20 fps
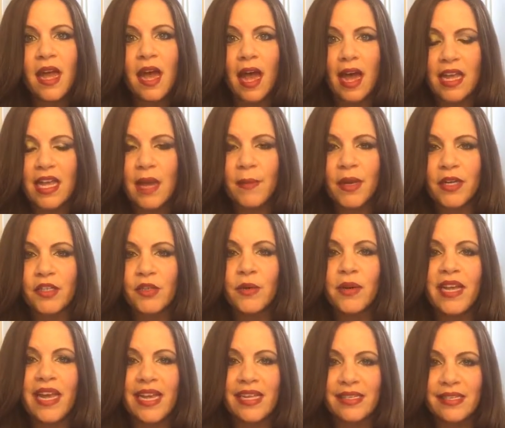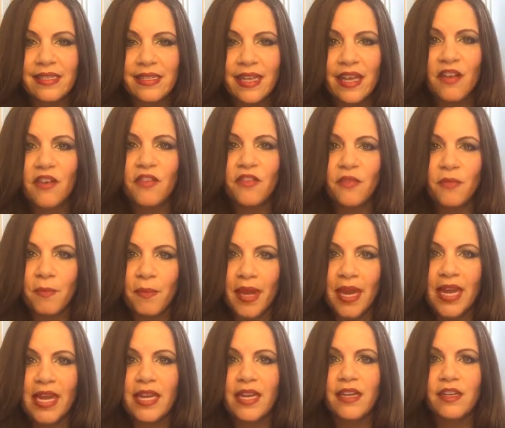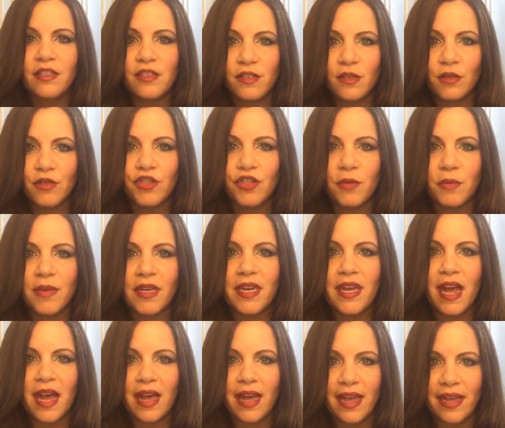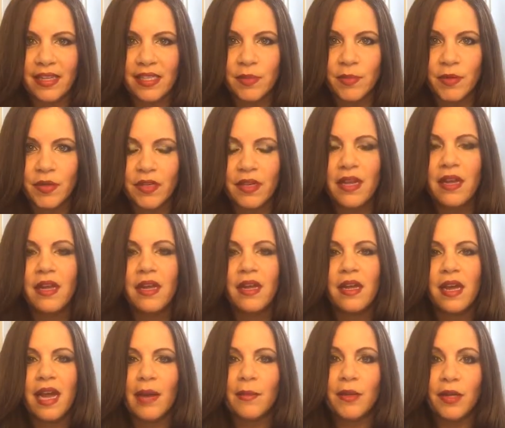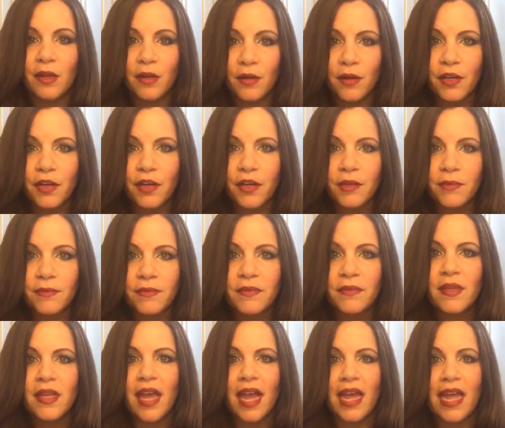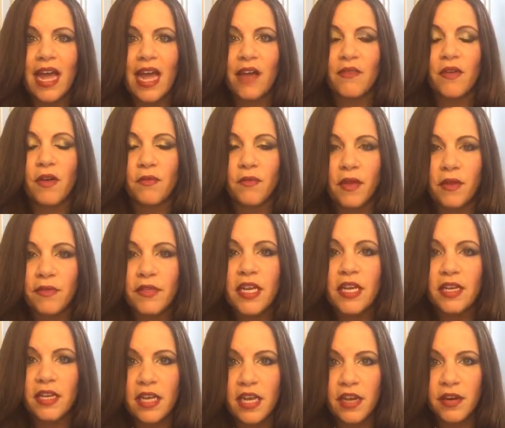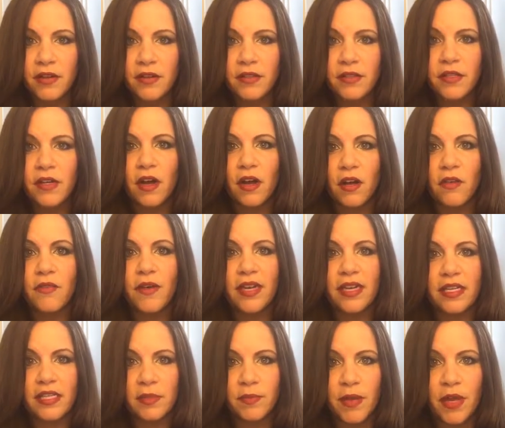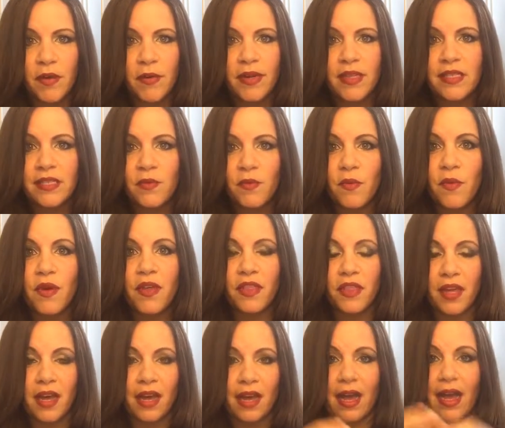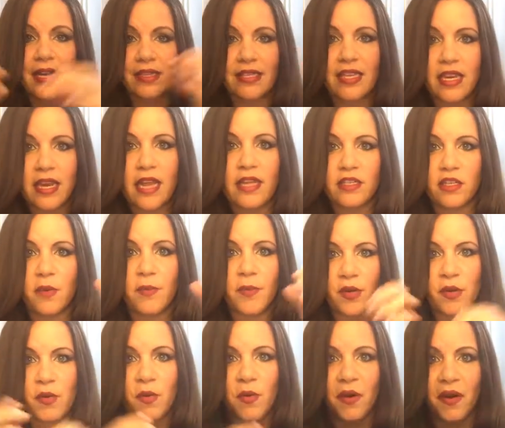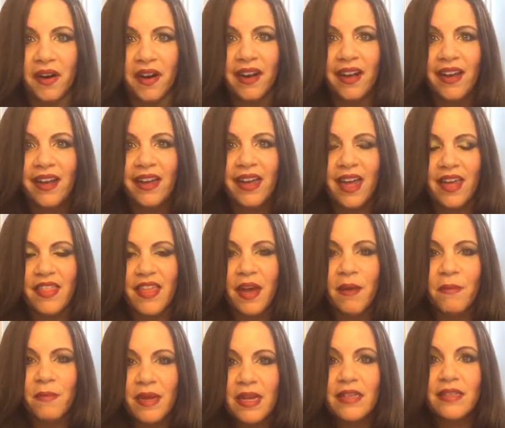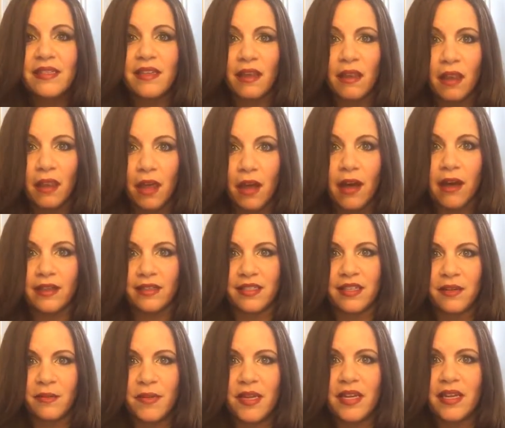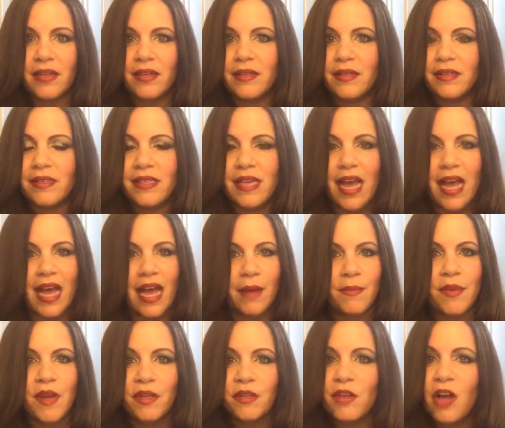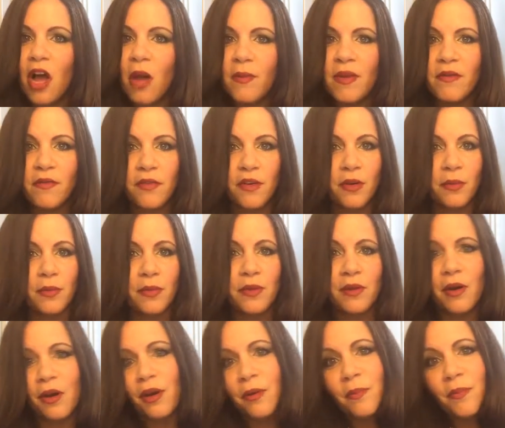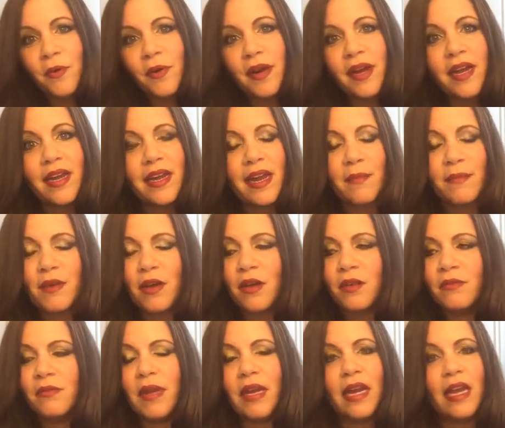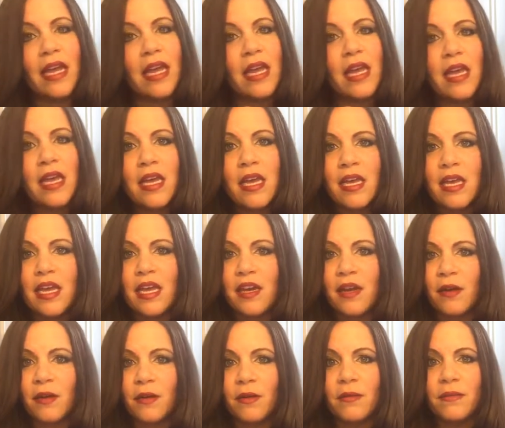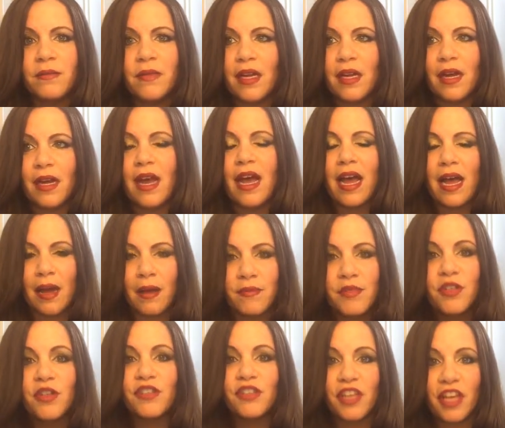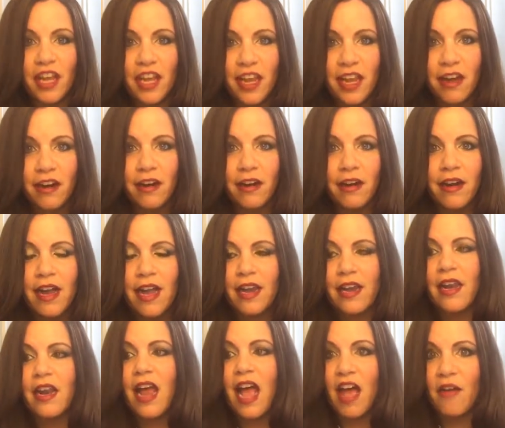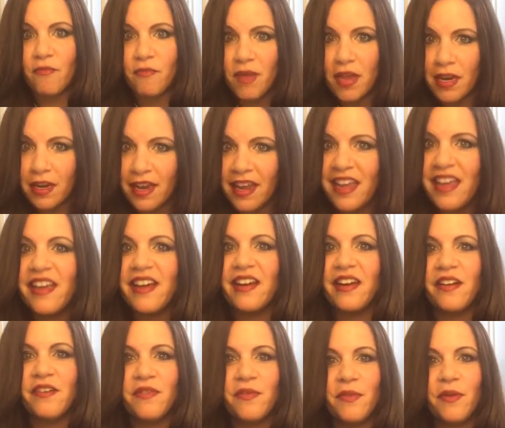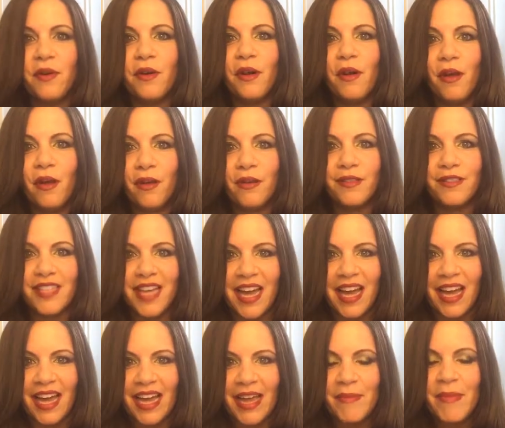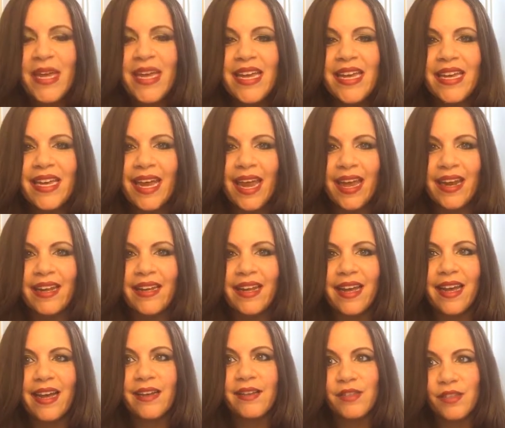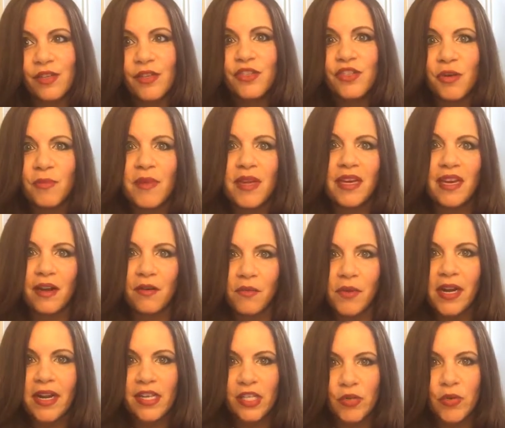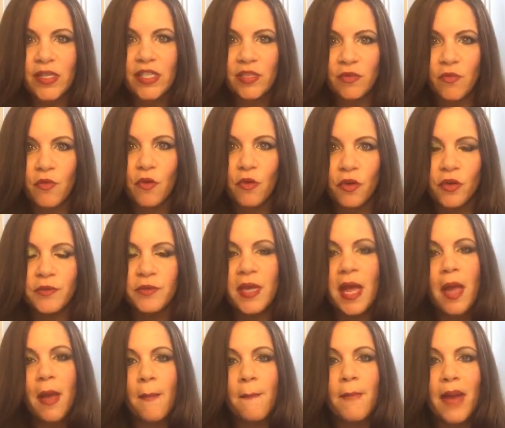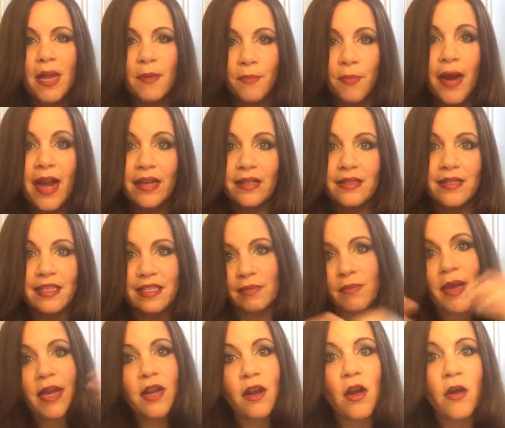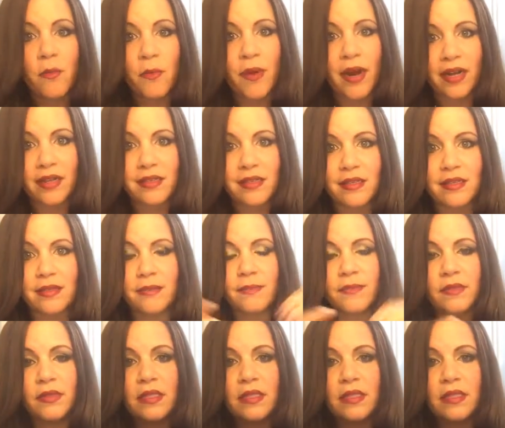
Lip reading: I am actually a self-made social media expert. I'm a lawyer. I have 15 years of an experience as an entrepreneur, and that means a lot, because I'm not coming from corporate. I'm not really, I'm just here, and I have been here for a long time. And social media really transformed my practice, my law practice.